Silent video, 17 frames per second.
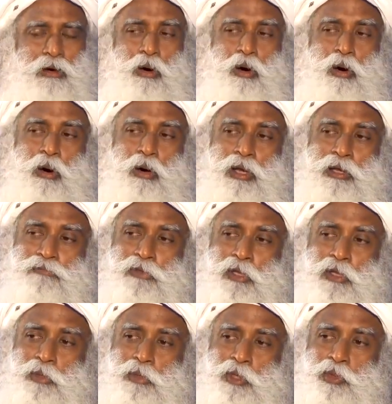All of
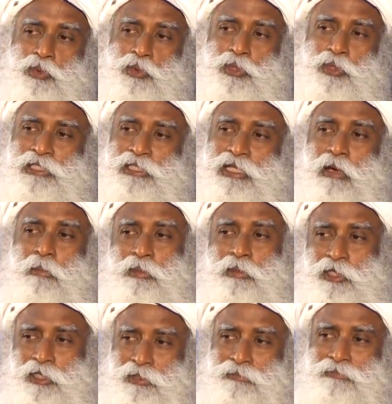them knew it's
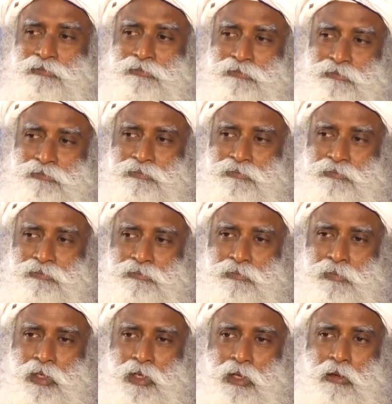coming.
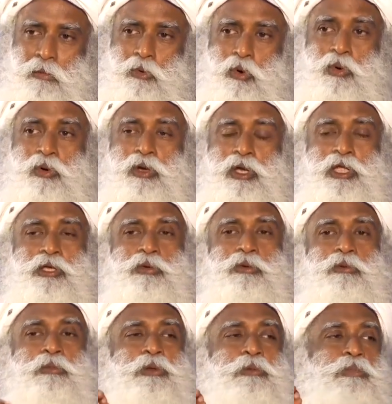Only
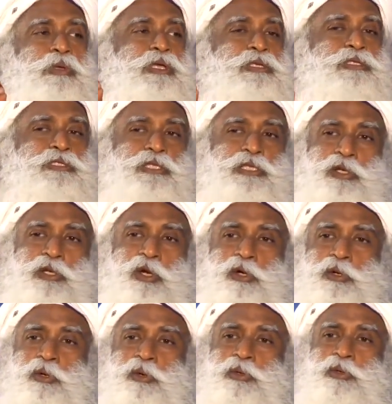human beings did
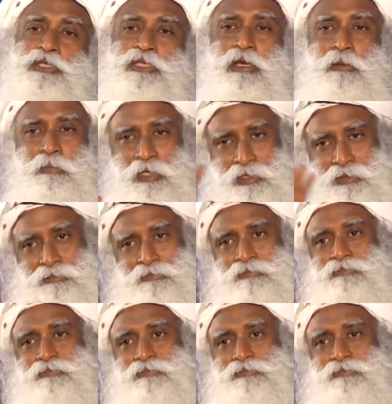not know it's coming.